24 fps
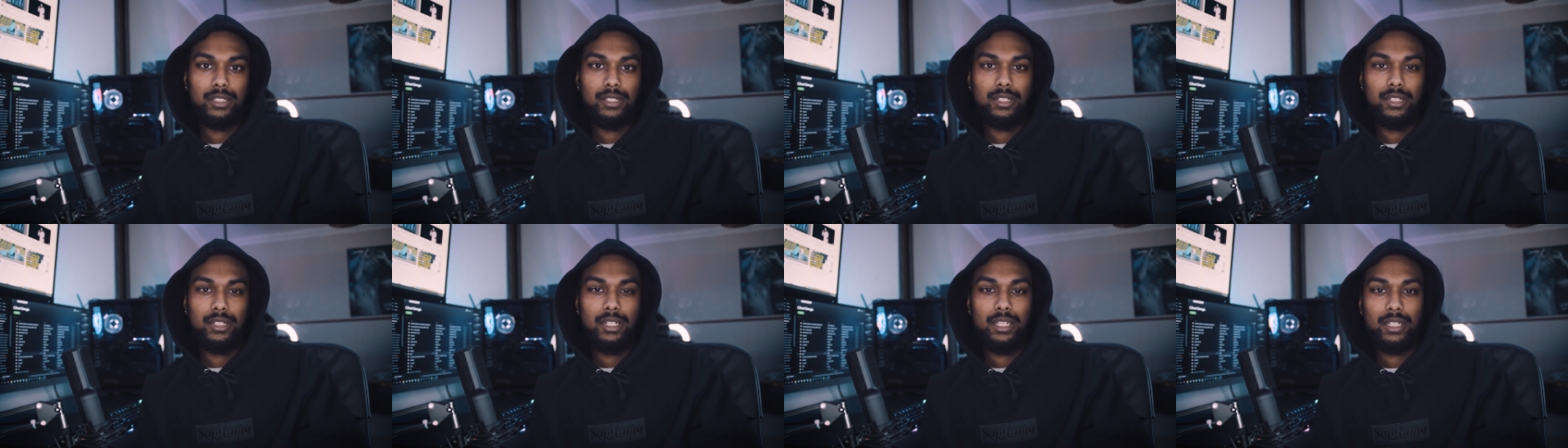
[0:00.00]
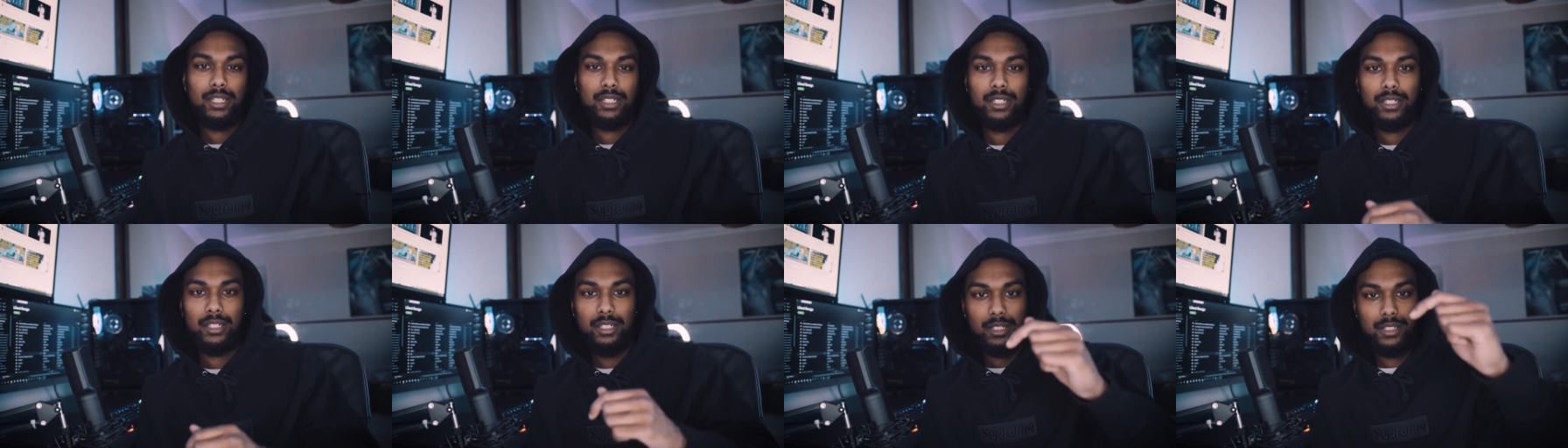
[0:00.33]
Link
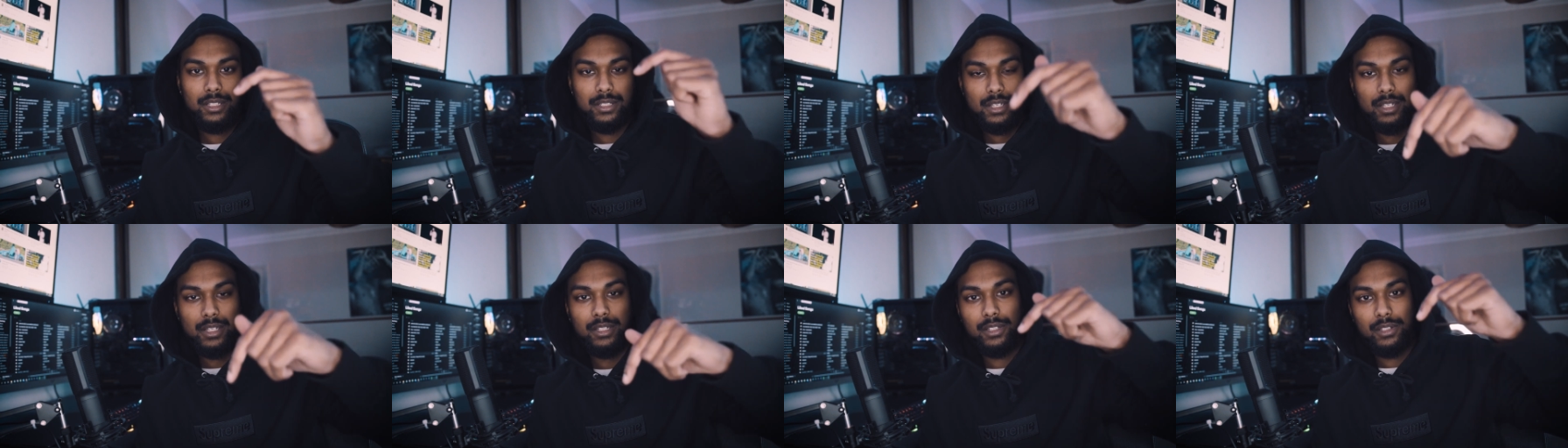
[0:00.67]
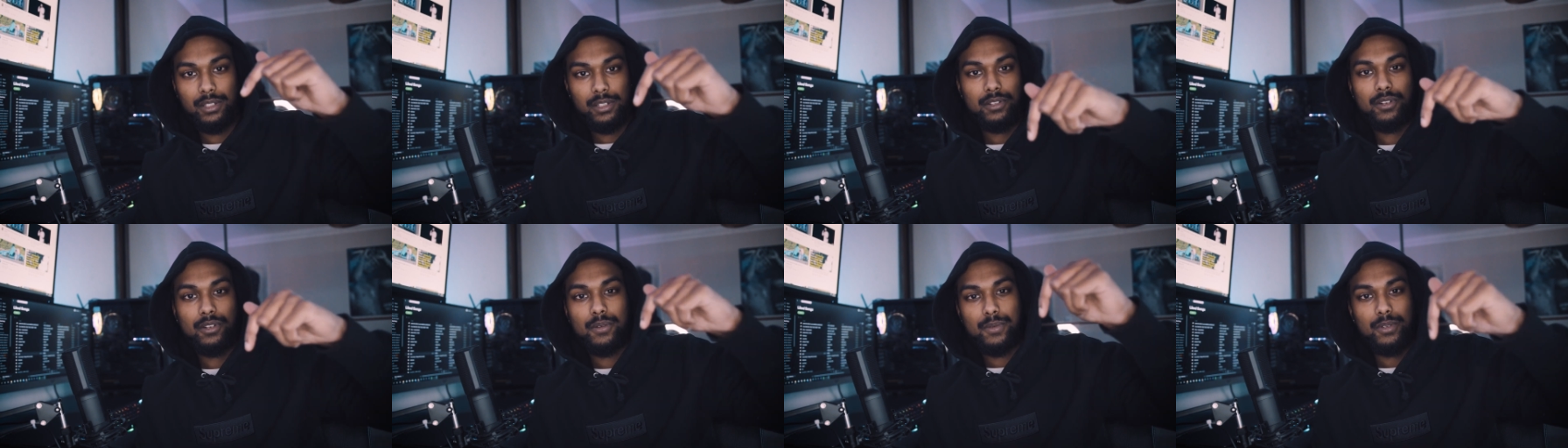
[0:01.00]
is in the
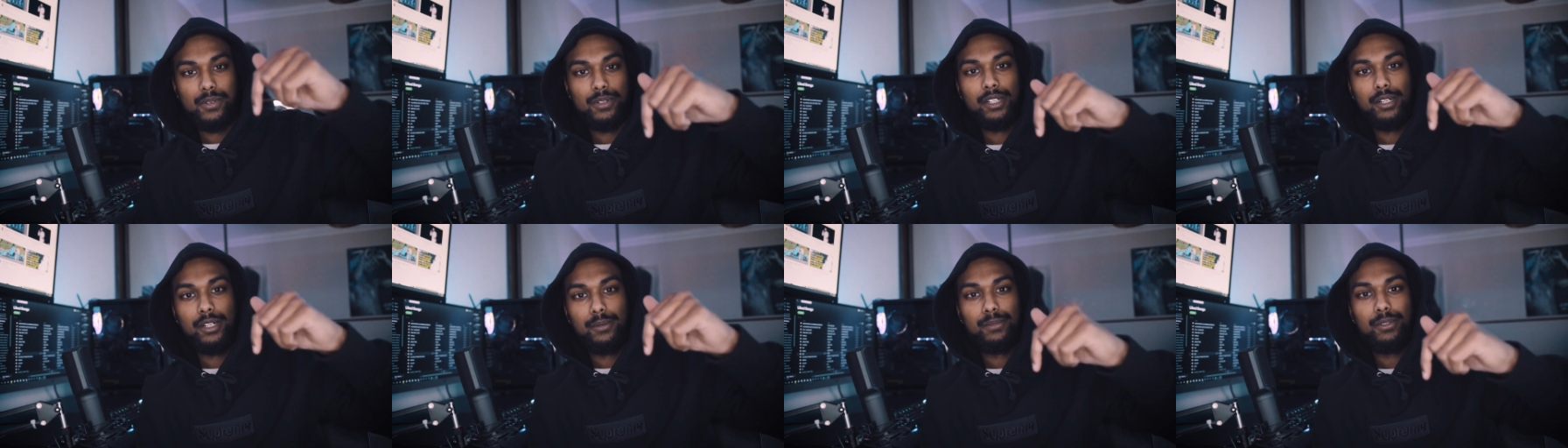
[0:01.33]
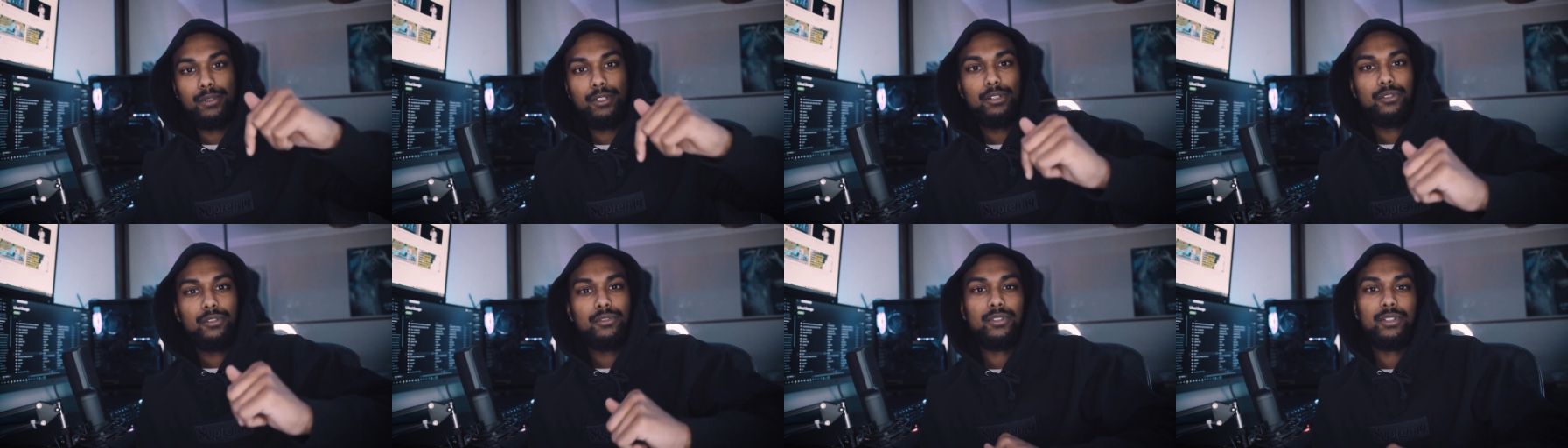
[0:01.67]
description down
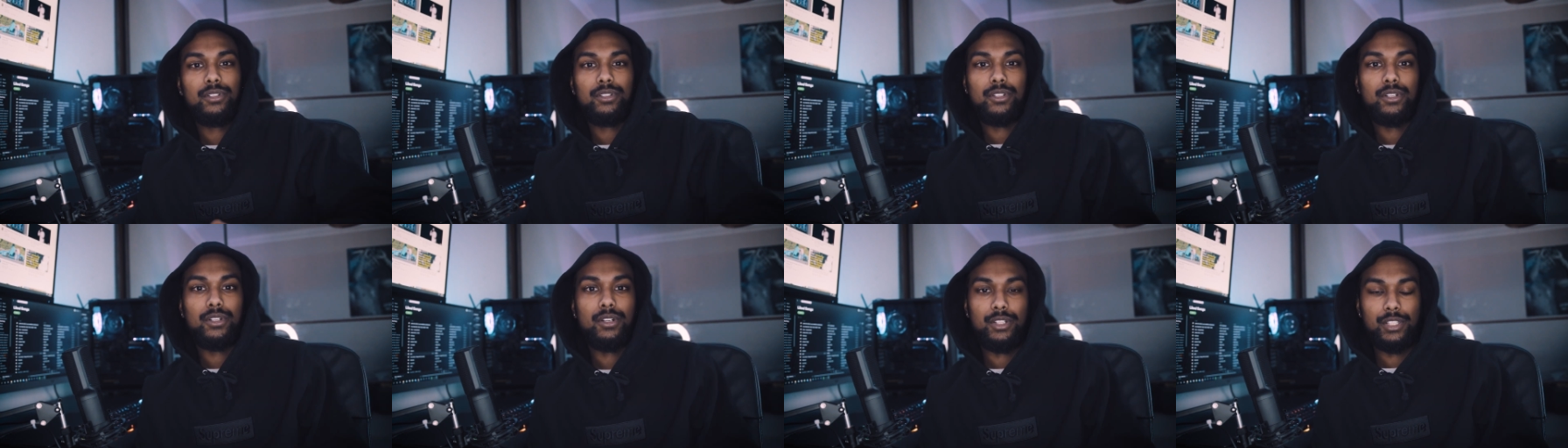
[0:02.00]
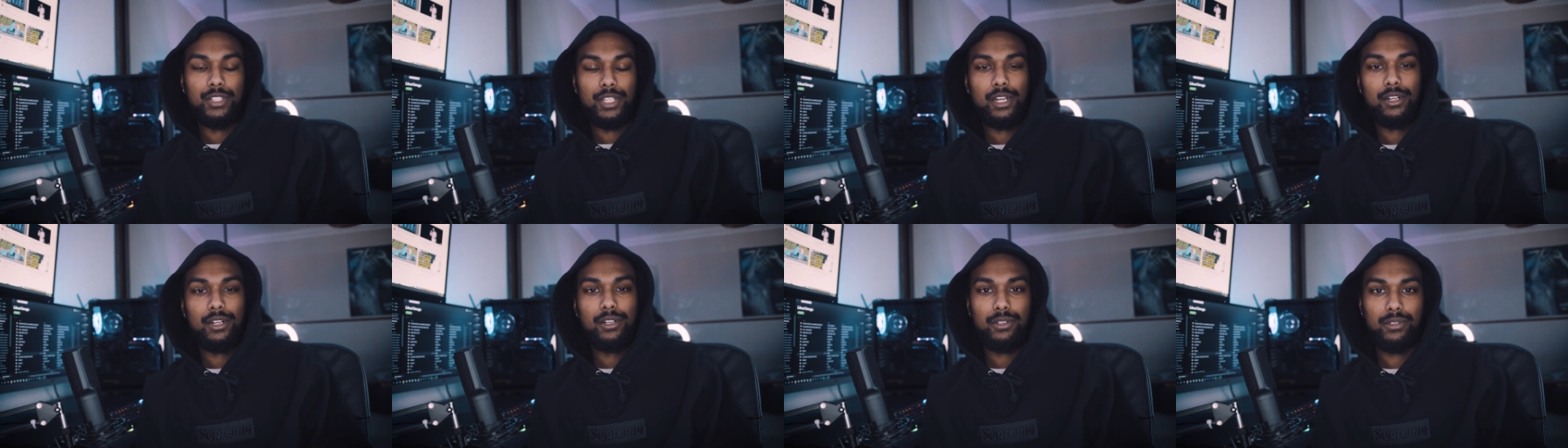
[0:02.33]
below for you to go and
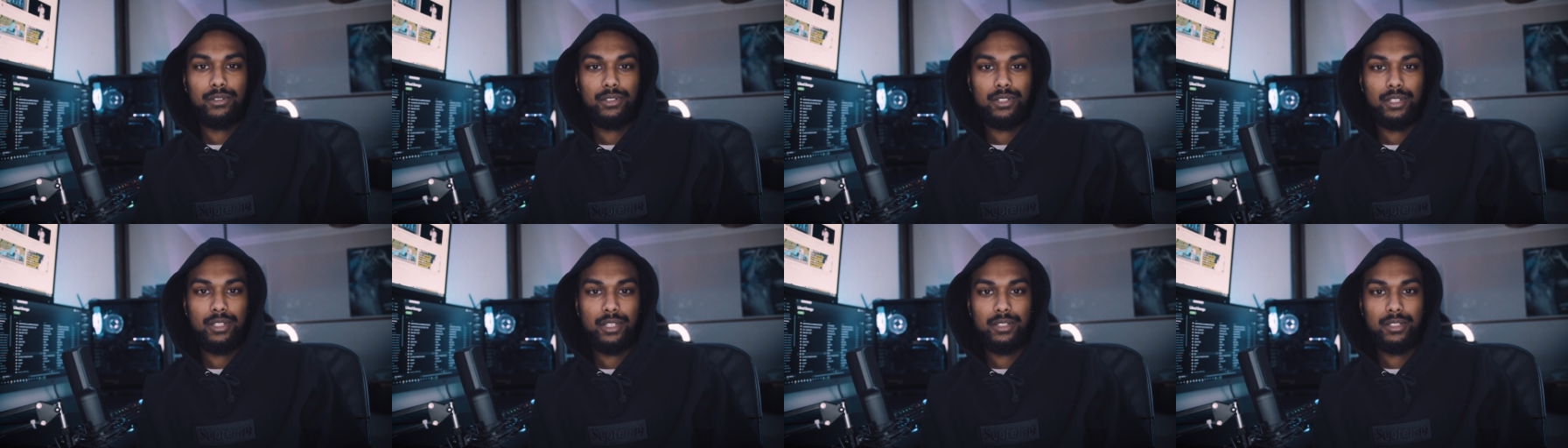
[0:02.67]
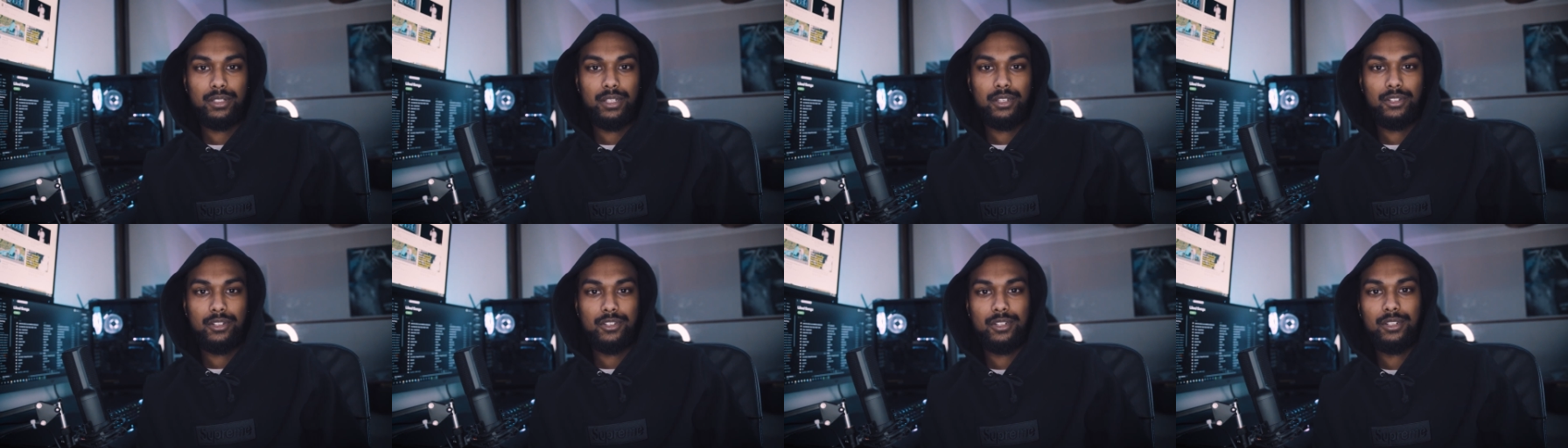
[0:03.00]
download this
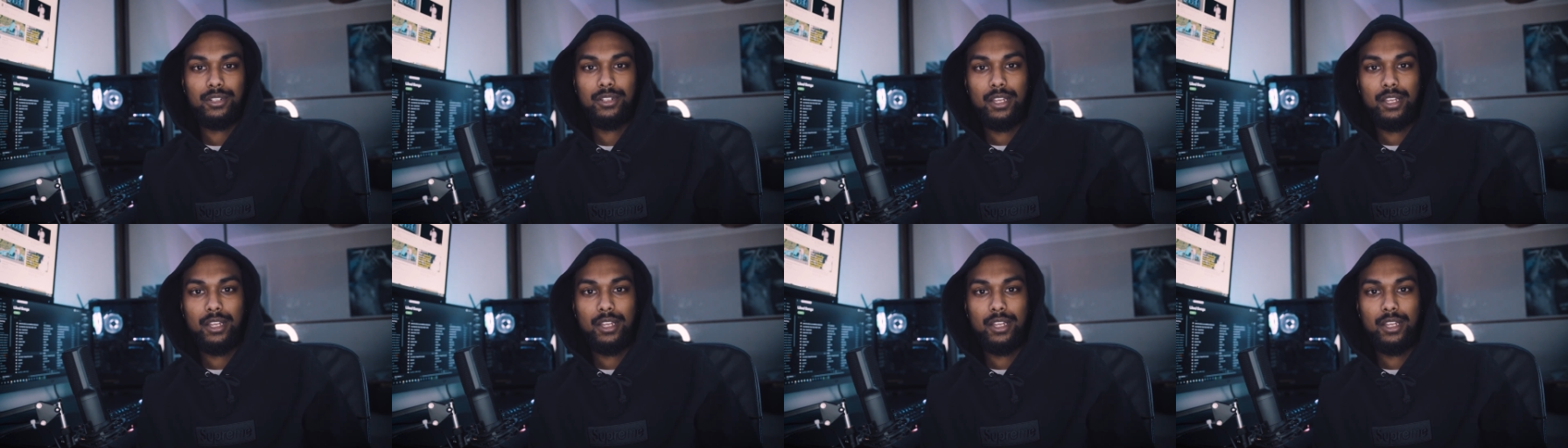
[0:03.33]
extension,